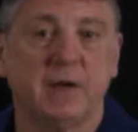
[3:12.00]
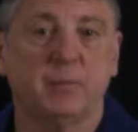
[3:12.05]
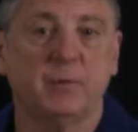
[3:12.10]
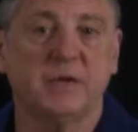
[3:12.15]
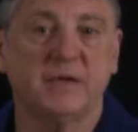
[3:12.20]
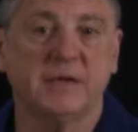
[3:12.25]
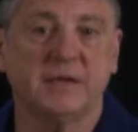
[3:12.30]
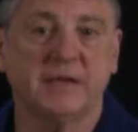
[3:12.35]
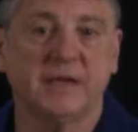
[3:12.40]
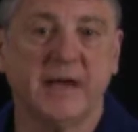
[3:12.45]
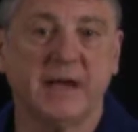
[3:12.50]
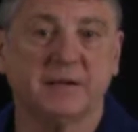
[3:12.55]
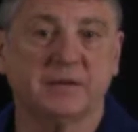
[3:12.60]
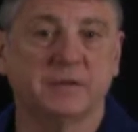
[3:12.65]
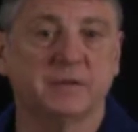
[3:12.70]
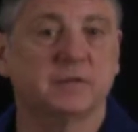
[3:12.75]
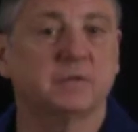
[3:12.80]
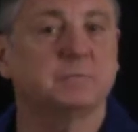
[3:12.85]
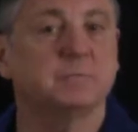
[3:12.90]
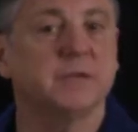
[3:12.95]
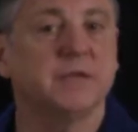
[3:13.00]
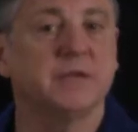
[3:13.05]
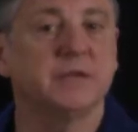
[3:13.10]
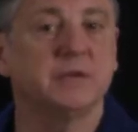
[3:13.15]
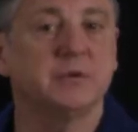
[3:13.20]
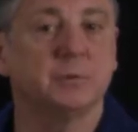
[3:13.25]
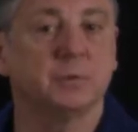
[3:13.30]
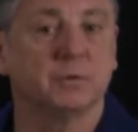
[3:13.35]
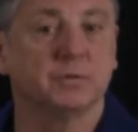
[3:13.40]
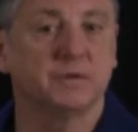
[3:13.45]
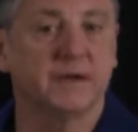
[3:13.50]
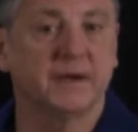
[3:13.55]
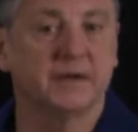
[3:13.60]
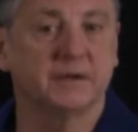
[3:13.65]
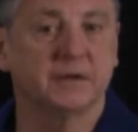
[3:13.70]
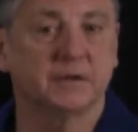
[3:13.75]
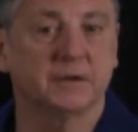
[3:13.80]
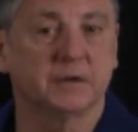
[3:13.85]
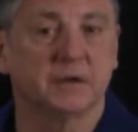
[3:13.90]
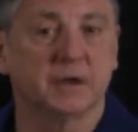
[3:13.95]
and we can gather them into a
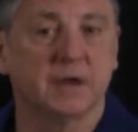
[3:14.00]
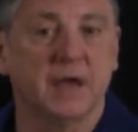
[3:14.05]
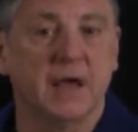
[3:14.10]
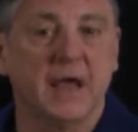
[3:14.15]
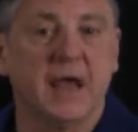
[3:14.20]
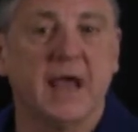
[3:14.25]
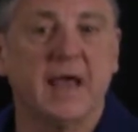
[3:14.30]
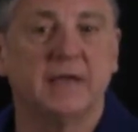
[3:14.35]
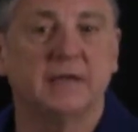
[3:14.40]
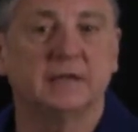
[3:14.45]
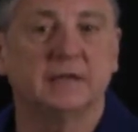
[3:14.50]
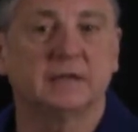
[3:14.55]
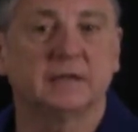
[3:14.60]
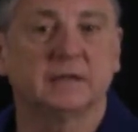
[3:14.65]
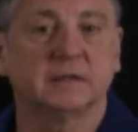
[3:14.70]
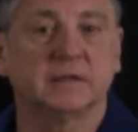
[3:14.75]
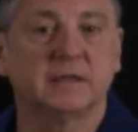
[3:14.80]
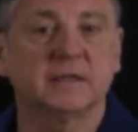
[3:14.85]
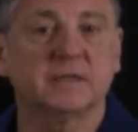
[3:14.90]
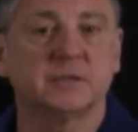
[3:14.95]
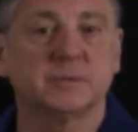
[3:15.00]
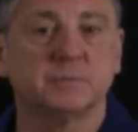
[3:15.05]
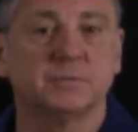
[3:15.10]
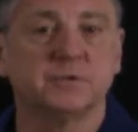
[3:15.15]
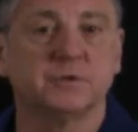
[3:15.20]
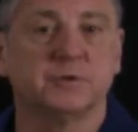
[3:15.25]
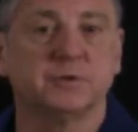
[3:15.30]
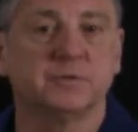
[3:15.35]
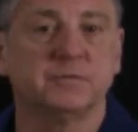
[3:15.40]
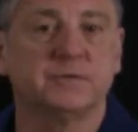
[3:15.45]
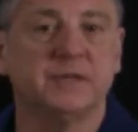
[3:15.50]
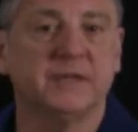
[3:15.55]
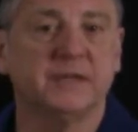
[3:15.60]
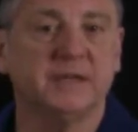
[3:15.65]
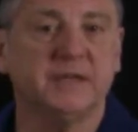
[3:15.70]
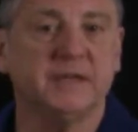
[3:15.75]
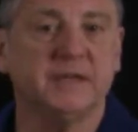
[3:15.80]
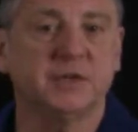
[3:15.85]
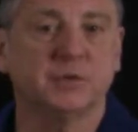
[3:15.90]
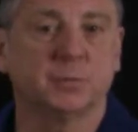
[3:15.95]
vector. And let's observe that
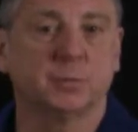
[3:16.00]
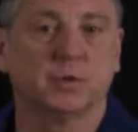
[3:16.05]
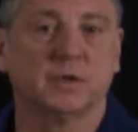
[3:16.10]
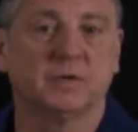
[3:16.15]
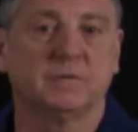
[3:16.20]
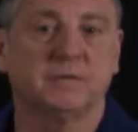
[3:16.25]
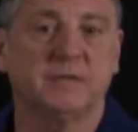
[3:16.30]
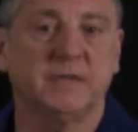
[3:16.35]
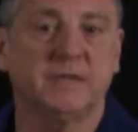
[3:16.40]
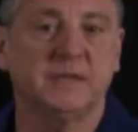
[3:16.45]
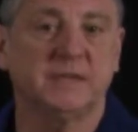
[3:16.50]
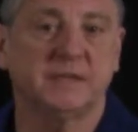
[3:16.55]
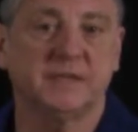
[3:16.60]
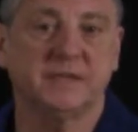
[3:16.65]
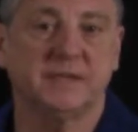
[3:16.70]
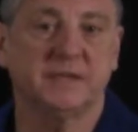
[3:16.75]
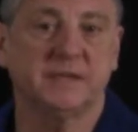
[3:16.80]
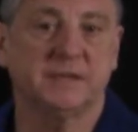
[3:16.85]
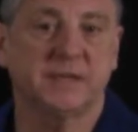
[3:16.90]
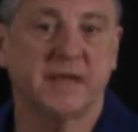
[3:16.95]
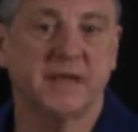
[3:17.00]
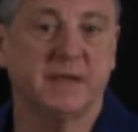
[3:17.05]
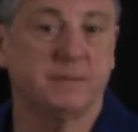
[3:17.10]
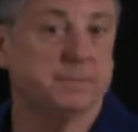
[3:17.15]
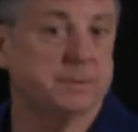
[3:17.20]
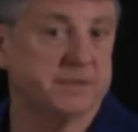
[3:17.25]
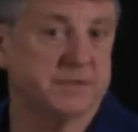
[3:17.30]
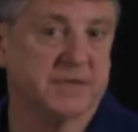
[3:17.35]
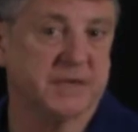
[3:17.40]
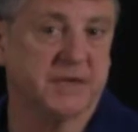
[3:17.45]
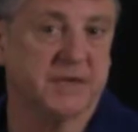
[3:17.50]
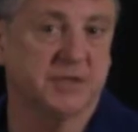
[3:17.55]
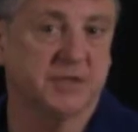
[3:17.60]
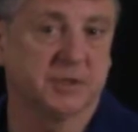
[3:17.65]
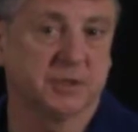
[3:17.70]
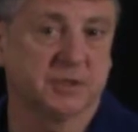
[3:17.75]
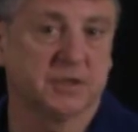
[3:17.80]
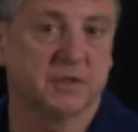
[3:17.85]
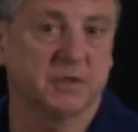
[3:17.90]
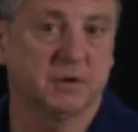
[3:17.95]
each one of these is a
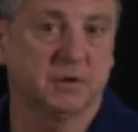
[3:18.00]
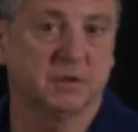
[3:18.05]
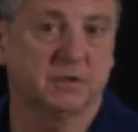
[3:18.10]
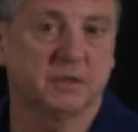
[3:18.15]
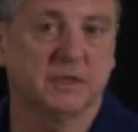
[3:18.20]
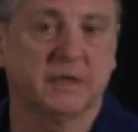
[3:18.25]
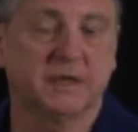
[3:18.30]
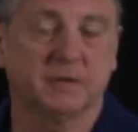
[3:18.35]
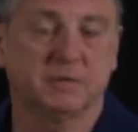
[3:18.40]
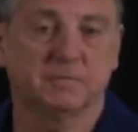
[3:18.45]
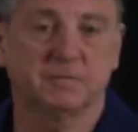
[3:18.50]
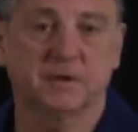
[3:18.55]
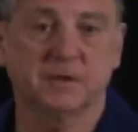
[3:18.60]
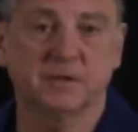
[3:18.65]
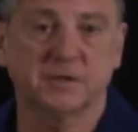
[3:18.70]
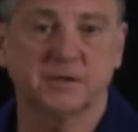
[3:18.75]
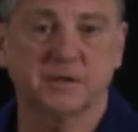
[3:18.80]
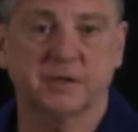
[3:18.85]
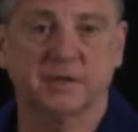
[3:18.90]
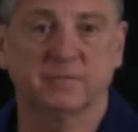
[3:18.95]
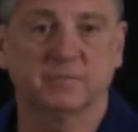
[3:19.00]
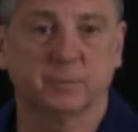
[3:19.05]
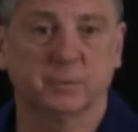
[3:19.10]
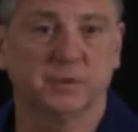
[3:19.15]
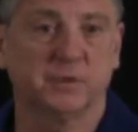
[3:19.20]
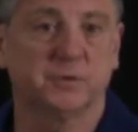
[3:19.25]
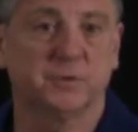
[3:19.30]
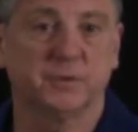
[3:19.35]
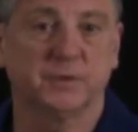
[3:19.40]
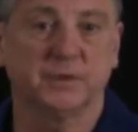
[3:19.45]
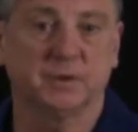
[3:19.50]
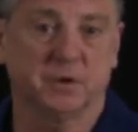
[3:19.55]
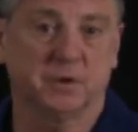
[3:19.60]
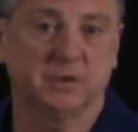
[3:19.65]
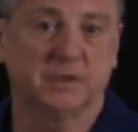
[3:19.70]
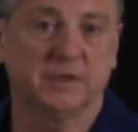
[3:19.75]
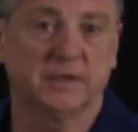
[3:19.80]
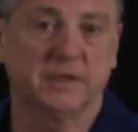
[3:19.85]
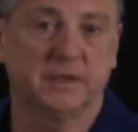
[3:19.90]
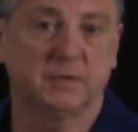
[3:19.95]
potentially nonlinear function if we're doing
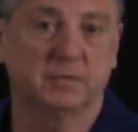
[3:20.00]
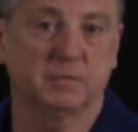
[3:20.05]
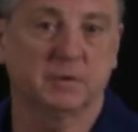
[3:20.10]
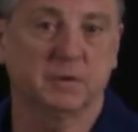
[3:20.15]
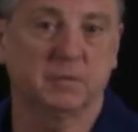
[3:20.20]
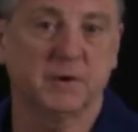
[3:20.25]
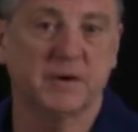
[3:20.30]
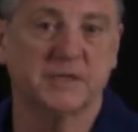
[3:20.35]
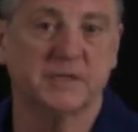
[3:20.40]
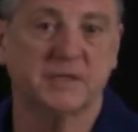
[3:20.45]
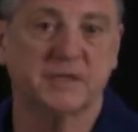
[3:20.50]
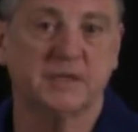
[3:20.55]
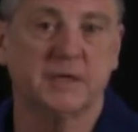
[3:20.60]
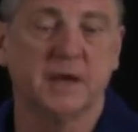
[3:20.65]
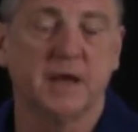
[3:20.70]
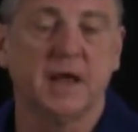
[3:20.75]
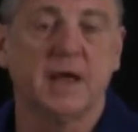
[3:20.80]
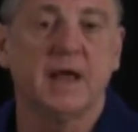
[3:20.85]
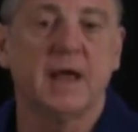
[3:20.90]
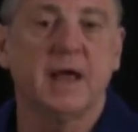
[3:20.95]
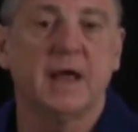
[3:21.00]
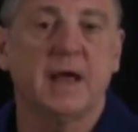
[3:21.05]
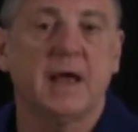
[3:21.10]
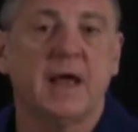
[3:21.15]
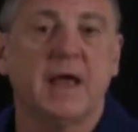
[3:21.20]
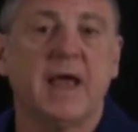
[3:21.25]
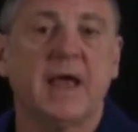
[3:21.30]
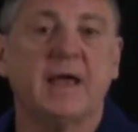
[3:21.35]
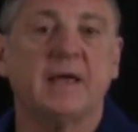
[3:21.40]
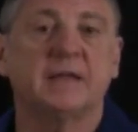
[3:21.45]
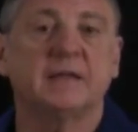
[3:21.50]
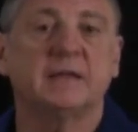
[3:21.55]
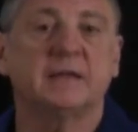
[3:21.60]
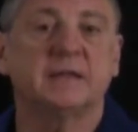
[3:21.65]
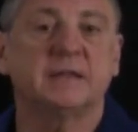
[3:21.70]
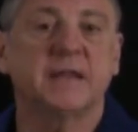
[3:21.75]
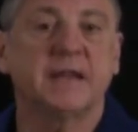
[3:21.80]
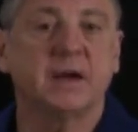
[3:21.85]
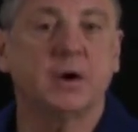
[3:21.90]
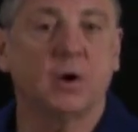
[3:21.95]
nonlinear regression. And
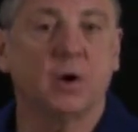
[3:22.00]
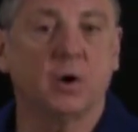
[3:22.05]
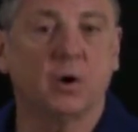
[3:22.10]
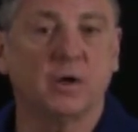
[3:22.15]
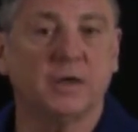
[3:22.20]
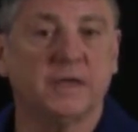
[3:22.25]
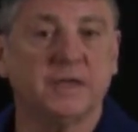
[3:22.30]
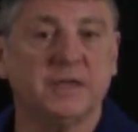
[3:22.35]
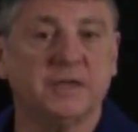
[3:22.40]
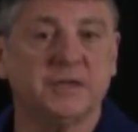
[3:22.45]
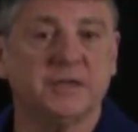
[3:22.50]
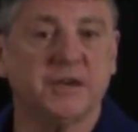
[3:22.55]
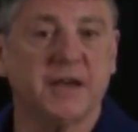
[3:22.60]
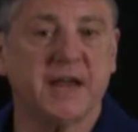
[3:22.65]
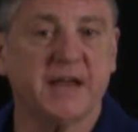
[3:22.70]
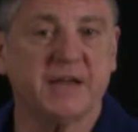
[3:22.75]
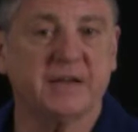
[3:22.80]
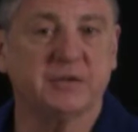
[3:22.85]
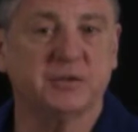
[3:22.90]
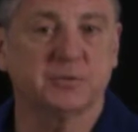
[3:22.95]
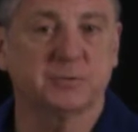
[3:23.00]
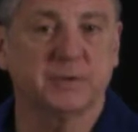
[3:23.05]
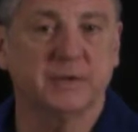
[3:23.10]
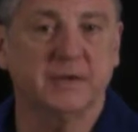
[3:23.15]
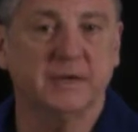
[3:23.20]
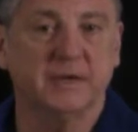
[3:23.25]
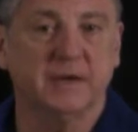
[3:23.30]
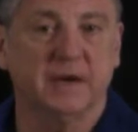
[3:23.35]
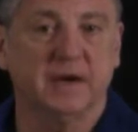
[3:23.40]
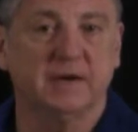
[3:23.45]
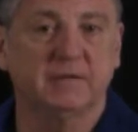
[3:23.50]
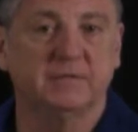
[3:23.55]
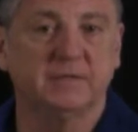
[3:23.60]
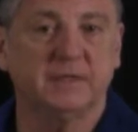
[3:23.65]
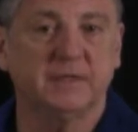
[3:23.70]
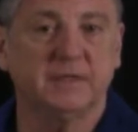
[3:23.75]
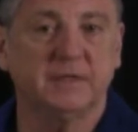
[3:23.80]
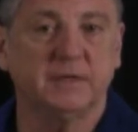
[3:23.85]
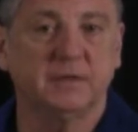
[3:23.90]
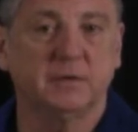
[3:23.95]
they each entry of
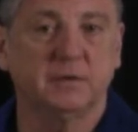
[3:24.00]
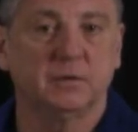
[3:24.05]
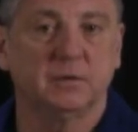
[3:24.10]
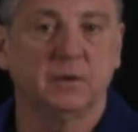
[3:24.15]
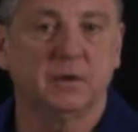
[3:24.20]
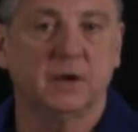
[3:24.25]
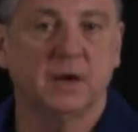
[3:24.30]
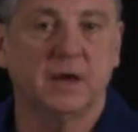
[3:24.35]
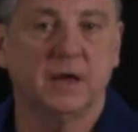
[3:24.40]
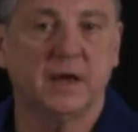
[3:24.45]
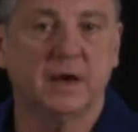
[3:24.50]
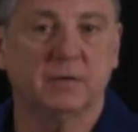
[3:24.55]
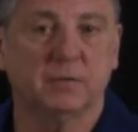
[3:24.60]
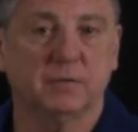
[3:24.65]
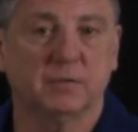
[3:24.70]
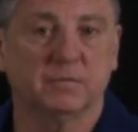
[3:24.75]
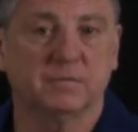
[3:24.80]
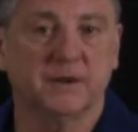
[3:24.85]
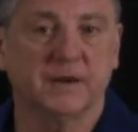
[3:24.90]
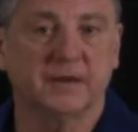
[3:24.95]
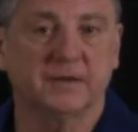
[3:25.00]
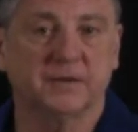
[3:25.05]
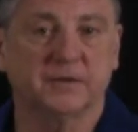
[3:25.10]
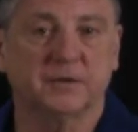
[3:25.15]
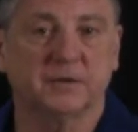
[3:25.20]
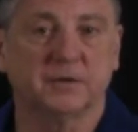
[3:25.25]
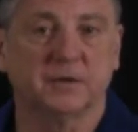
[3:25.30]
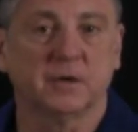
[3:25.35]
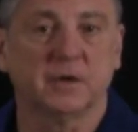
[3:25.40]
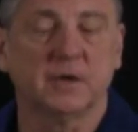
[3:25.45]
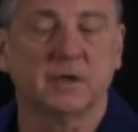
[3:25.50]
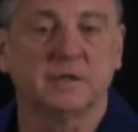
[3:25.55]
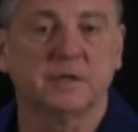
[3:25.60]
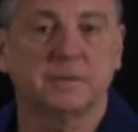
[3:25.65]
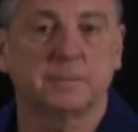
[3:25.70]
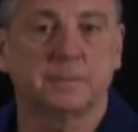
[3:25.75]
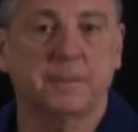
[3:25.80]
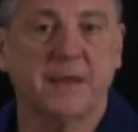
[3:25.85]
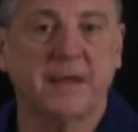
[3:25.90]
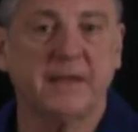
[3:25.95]
the error vector
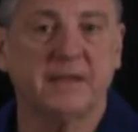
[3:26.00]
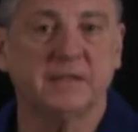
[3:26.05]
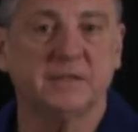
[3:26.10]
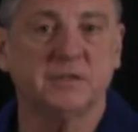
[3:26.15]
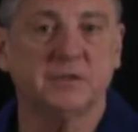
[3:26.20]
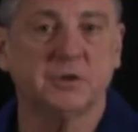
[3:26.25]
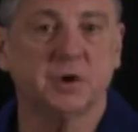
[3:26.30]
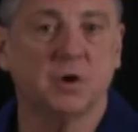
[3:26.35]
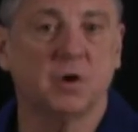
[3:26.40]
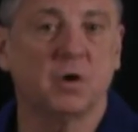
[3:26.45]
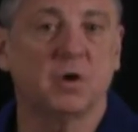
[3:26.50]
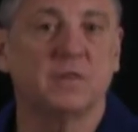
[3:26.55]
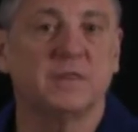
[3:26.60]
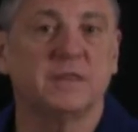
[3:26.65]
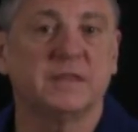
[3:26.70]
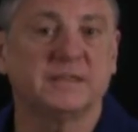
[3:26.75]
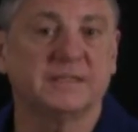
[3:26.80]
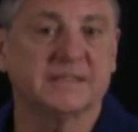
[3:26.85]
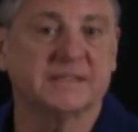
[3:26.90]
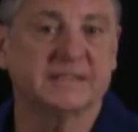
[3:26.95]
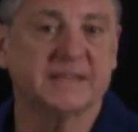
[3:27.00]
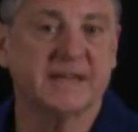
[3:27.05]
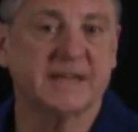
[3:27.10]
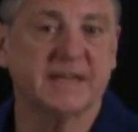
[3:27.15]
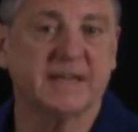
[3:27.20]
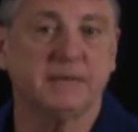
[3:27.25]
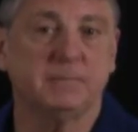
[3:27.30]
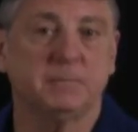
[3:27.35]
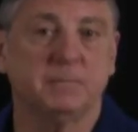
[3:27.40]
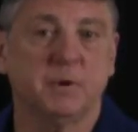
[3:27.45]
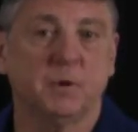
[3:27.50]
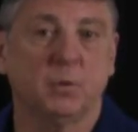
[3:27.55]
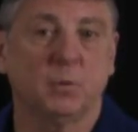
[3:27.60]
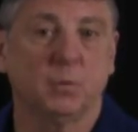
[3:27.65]
depends on the same